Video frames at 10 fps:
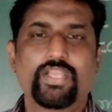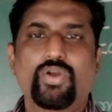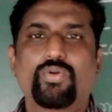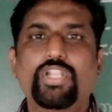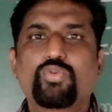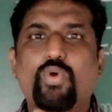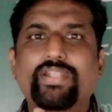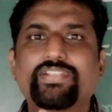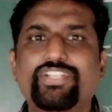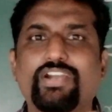Only
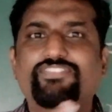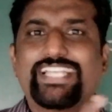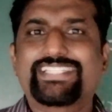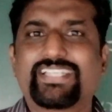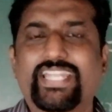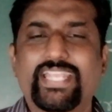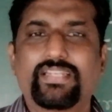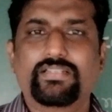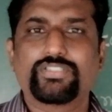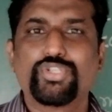quantity of
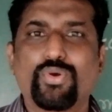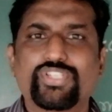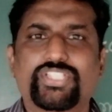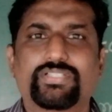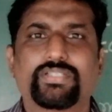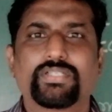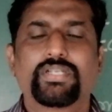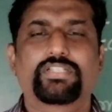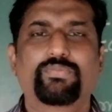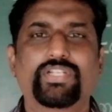yesterday used
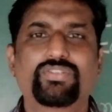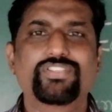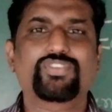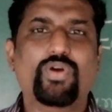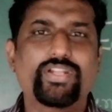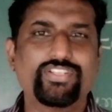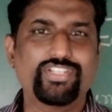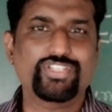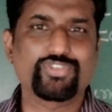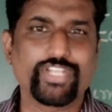tomatoes,
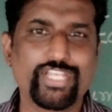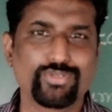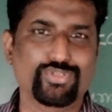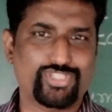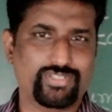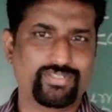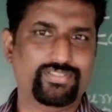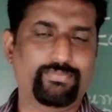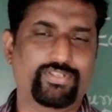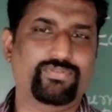quantity today used
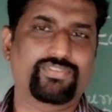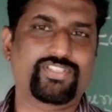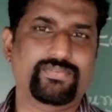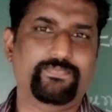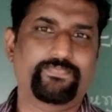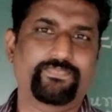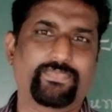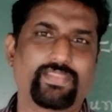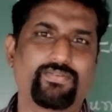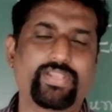tomatoes.
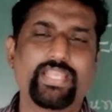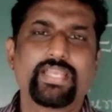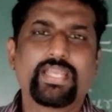Okay.